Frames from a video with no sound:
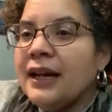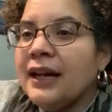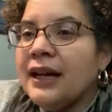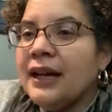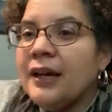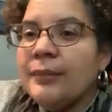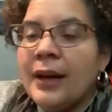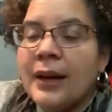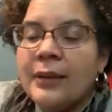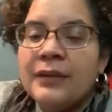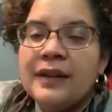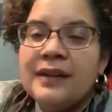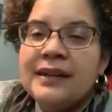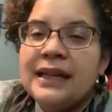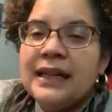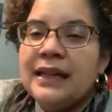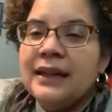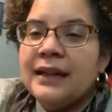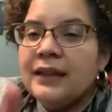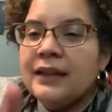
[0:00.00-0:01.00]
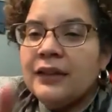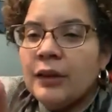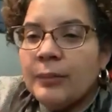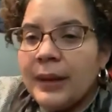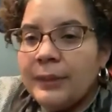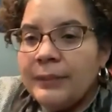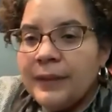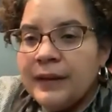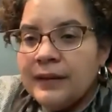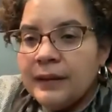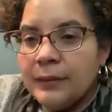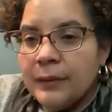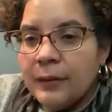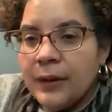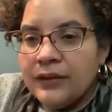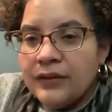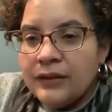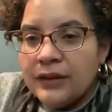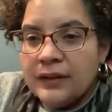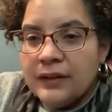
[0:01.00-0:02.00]
just seeing that there might be some
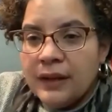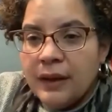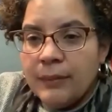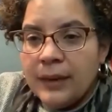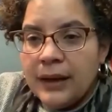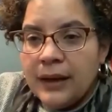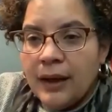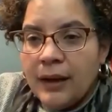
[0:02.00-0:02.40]
questions coming up.